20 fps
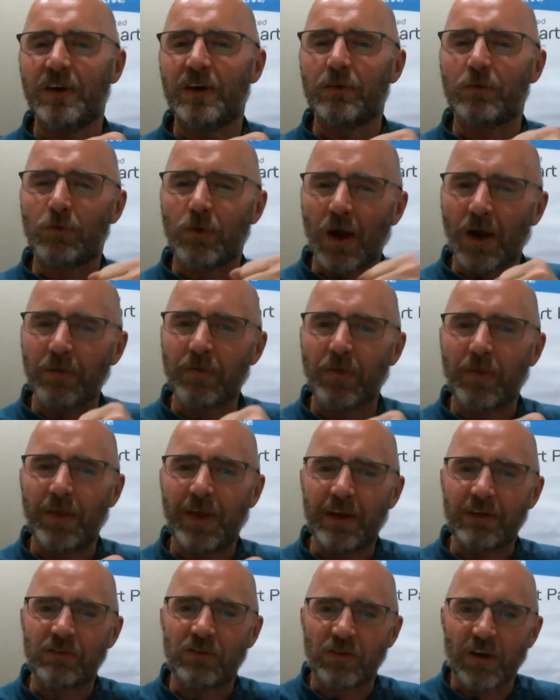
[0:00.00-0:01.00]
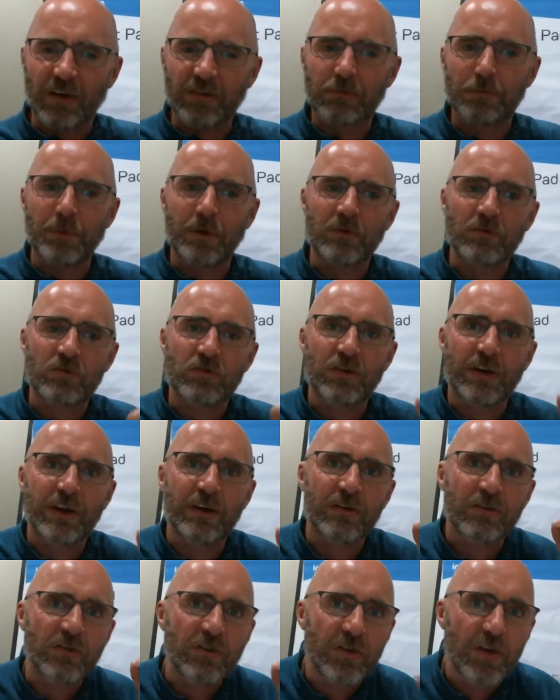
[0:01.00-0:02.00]
Rather, the adjustment
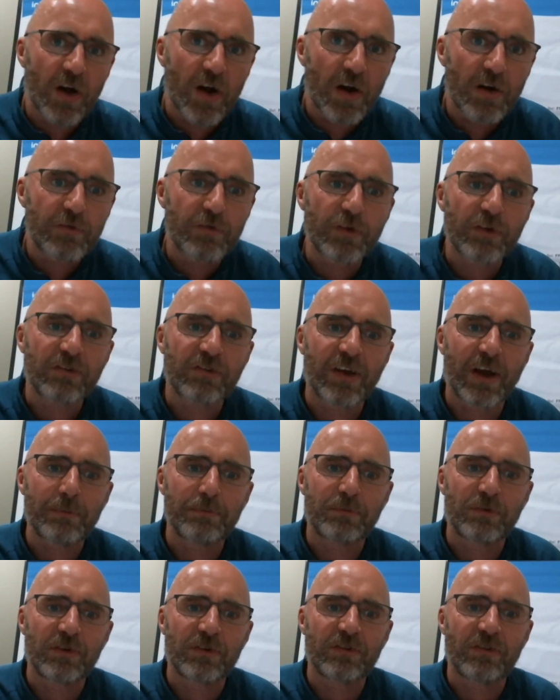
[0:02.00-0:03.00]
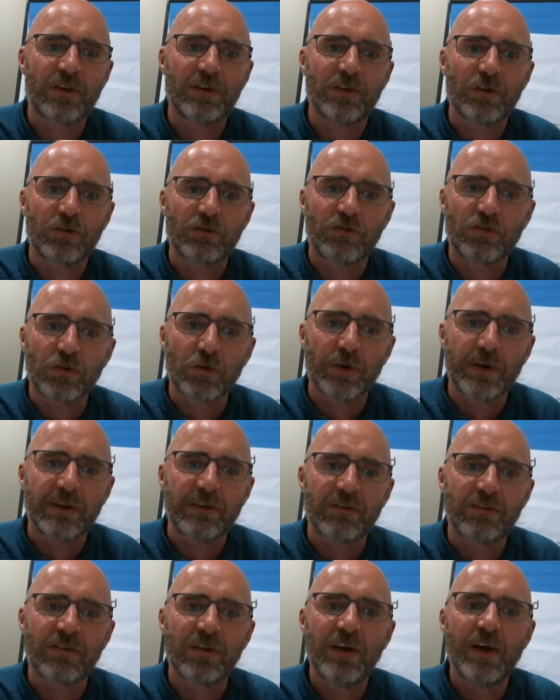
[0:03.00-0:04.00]
triggers nerve receptors in your
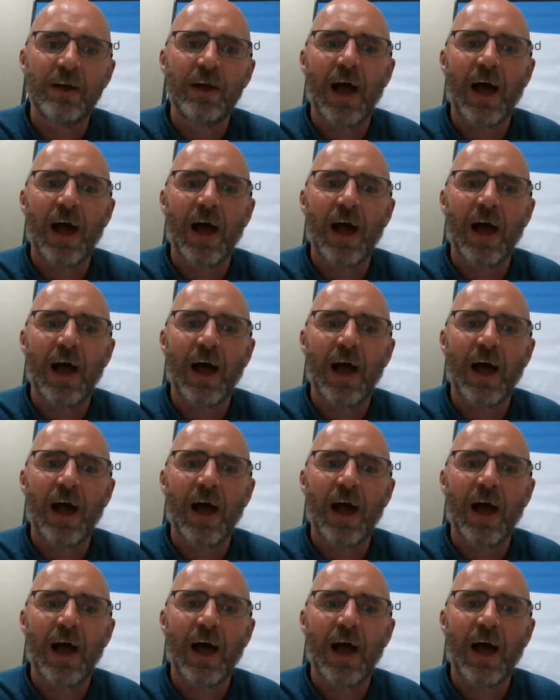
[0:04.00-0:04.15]
joints